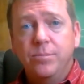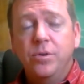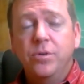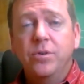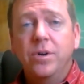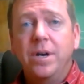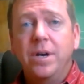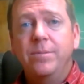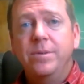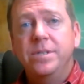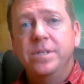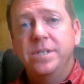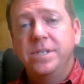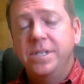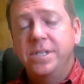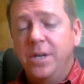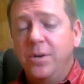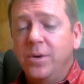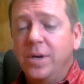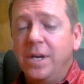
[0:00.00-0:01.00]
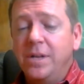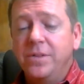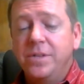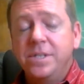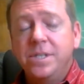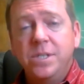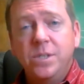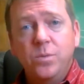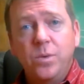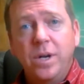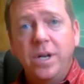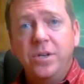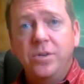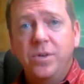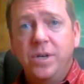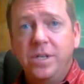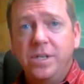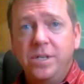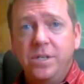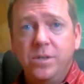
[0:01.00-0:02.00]
programmers and say, okay, this is what I
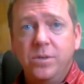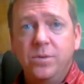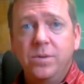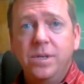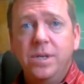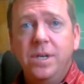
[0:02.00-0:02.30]
tried to do,